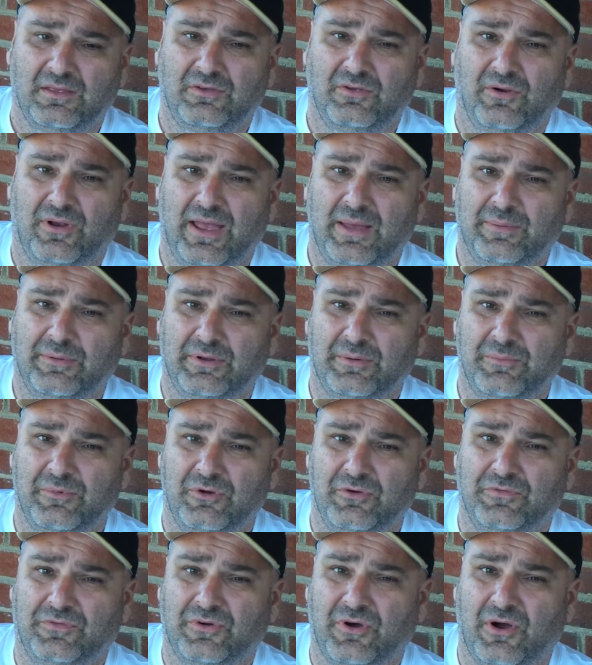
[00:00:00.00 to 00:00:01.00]
you're able to
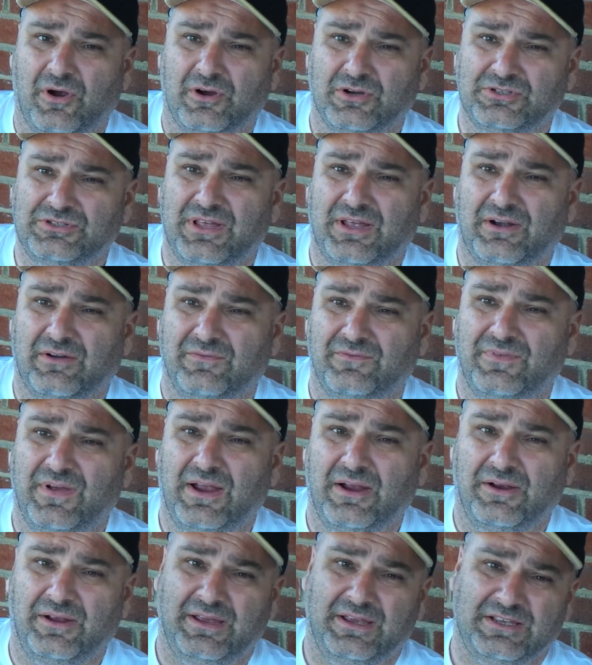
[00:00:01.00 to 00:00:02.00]
move cars that are
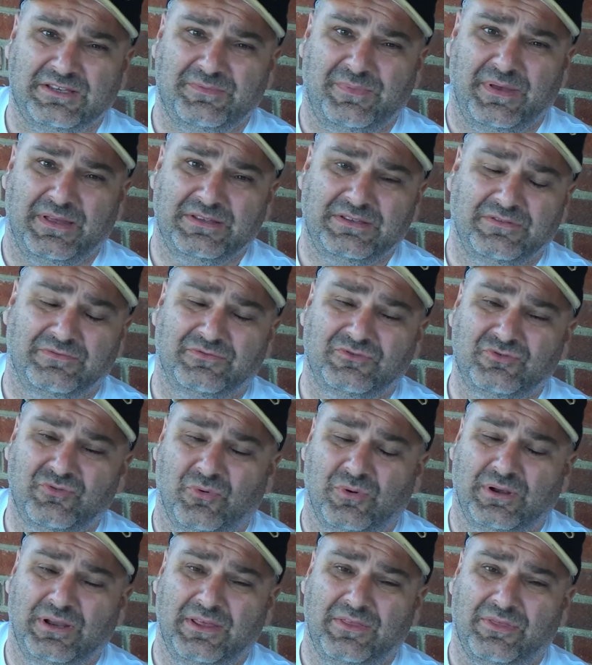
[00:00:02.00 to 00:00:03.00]
very expensive,
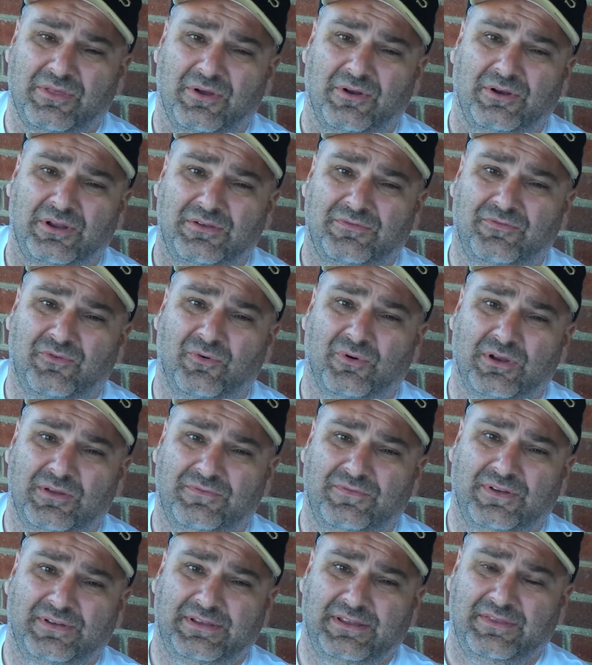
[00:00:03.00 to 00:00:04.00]
$20, $30, $40,
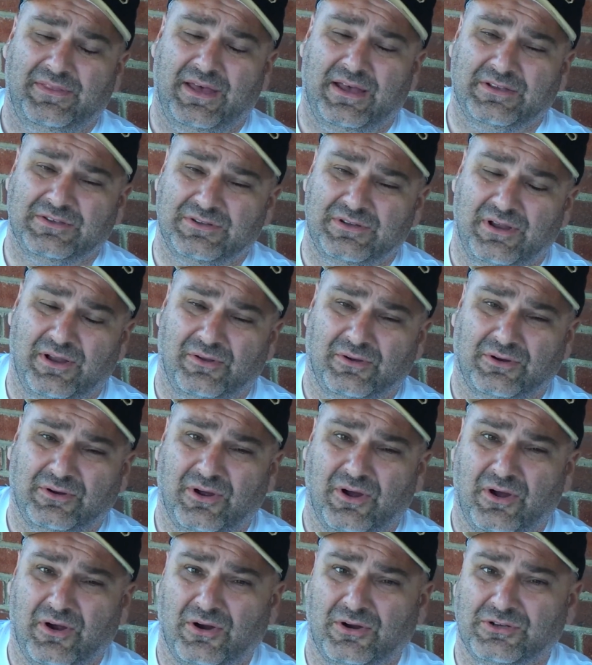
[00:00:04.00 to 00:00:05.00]
$50,000
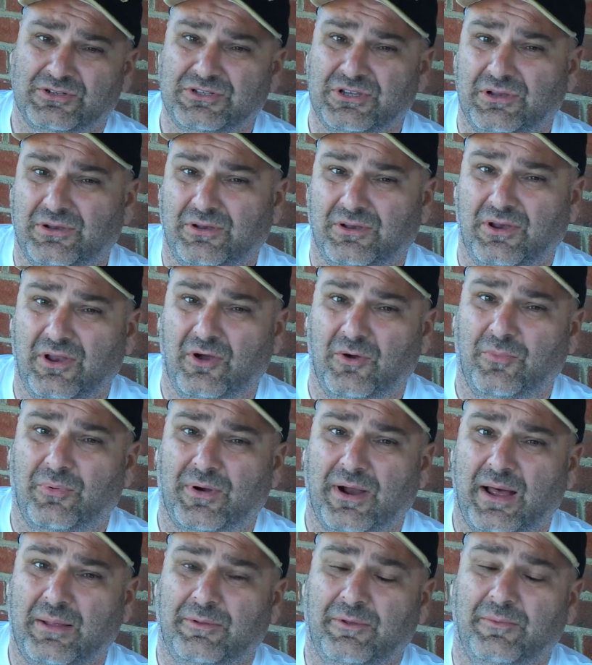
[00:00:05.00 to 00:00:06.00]
cars, no
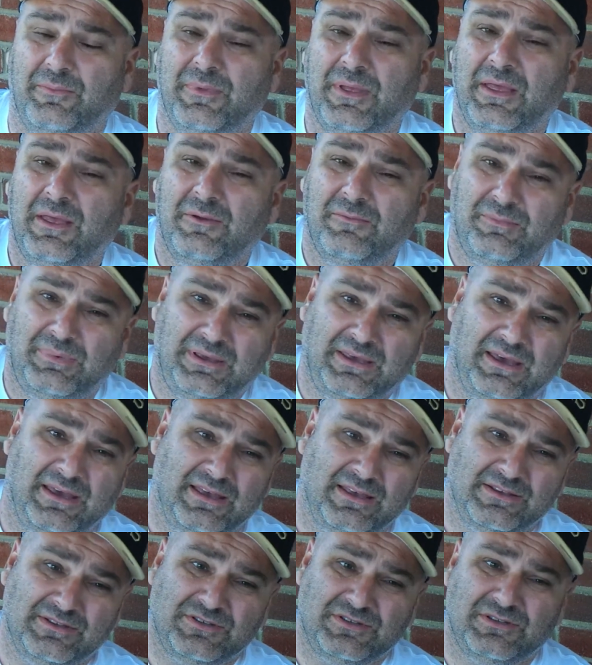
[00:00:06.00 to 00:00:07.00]
problem,
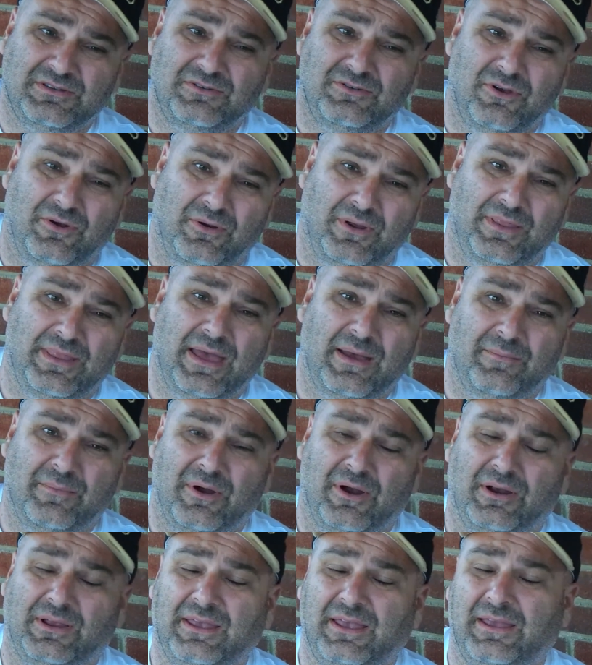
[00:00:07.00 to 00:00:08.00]
because you're in that
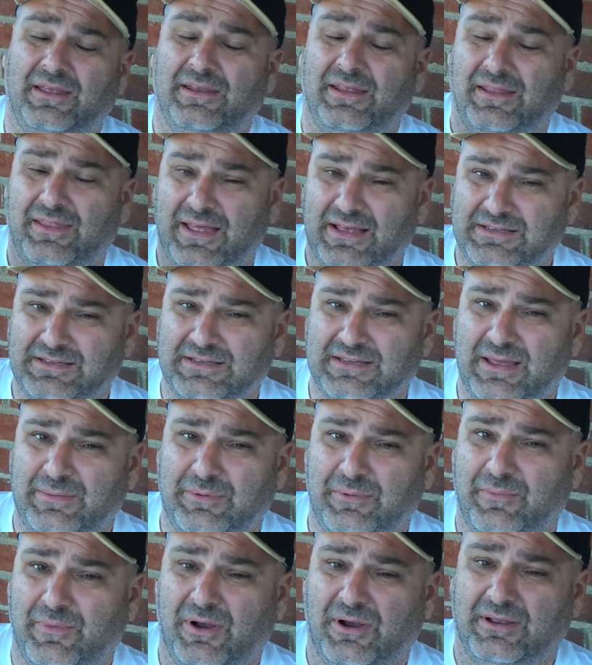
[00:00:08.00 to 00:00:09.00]
market, and that's the
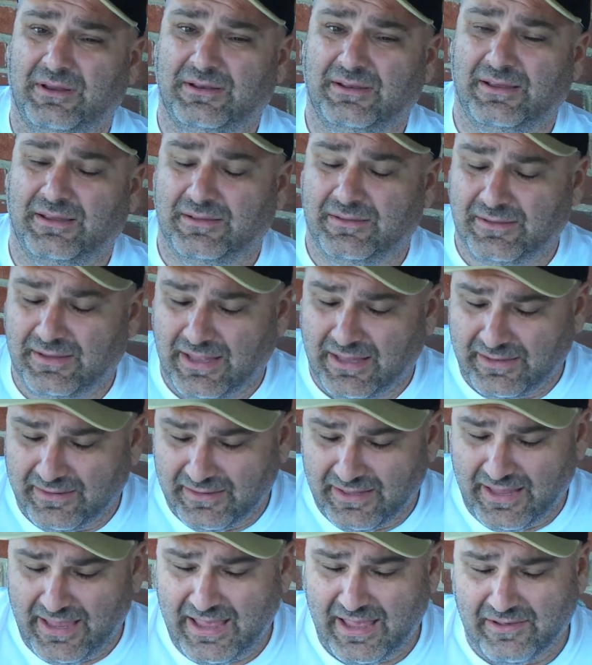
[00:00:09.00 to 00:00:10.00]
type of market that
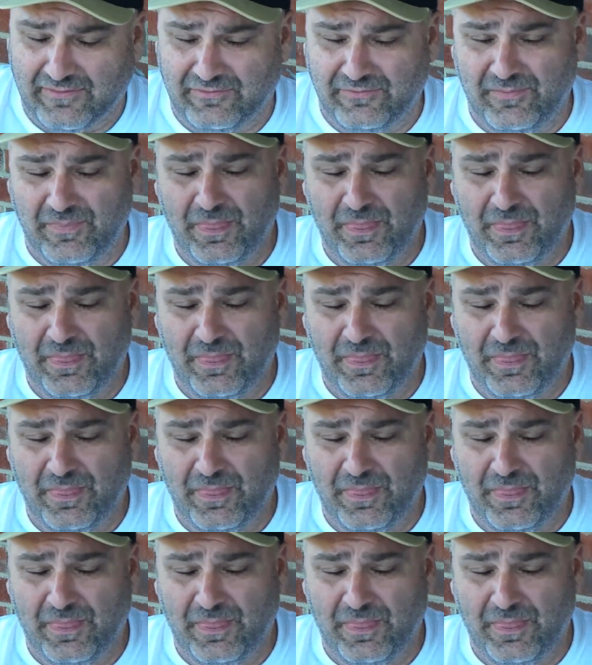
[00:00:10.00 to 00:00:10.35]
they have.